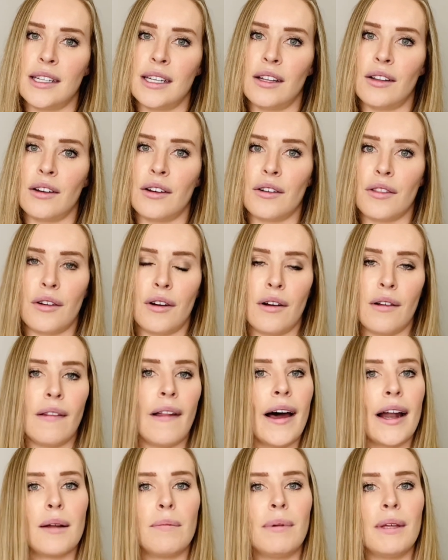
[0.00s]
dealer. There are a
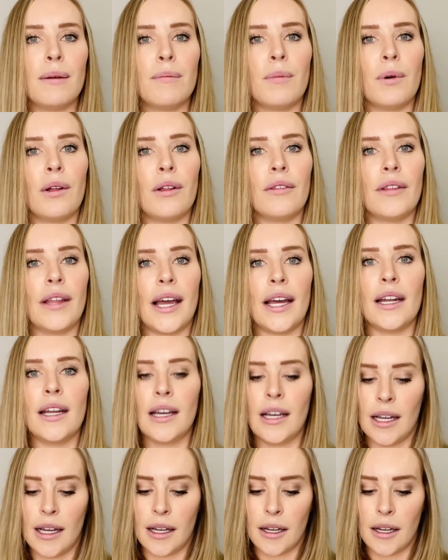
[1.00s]
lot of people that